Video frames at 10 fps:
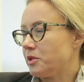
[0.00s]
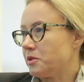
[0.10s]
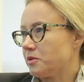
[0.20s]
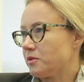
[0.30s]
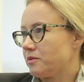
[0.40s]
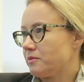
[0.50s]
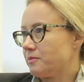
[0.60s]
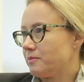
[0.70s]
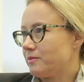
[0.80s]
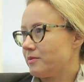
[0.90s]
because
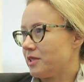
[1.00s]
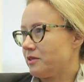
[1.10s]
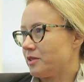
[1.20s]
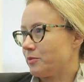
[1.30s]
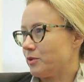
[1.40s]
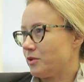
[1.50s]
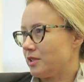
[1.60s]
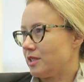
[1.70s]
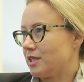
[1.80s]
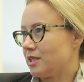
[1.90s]
our
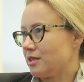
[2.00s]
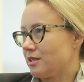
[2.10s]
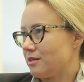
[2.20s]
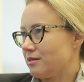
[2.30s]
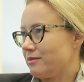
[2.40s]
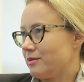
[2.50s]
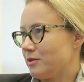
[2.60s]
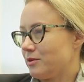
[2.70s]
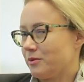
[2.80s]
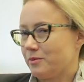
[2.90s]
boys die, and,
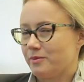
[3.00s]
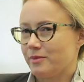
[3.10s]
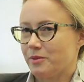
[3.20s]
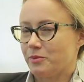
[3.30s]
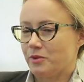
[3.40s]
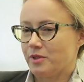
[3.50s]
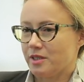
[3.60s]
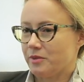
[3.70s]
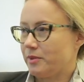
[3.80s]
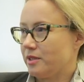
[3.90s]
you know, by
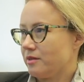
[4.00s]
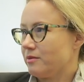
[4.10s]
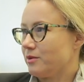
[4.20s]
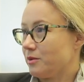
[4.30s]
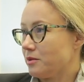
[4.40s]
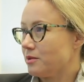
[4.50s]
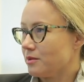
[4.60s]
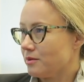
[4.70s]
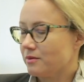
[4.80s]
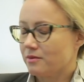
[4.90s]
boys I mean
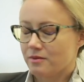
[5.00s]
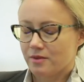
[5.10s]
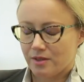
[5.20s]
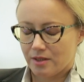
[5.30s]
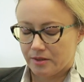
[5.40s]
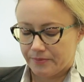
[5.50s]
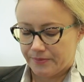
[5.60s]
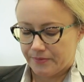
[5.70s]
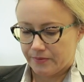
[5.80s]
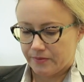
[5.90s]
also
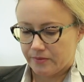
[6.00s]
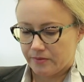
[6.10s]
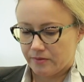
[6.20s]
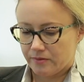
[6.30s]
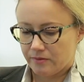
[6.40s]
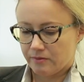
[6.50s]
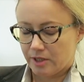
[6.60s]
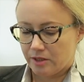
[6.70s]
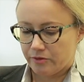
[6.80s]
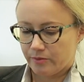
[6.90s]

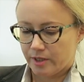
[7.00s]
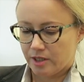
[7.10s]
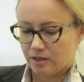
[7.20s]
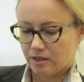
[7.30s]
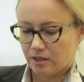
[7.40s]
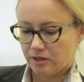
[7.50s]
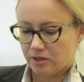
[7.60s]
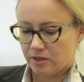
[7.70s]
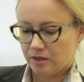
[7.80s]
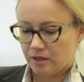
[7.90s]
men of my
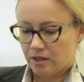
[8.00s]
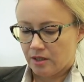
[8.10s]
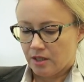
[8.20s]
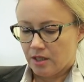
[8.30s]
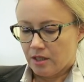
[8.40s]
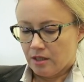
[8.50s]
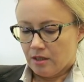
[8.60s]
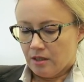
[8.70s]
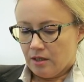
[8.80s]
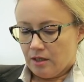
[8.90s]
generation.
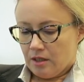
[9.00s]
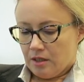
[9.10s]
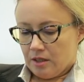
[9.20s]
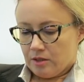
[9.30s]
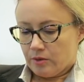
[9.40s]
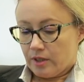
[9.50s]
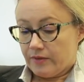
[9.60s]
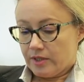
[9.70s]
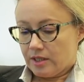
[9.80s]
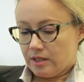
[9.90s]
So
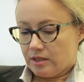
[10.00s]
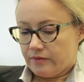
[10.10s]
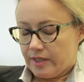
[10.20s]
everything is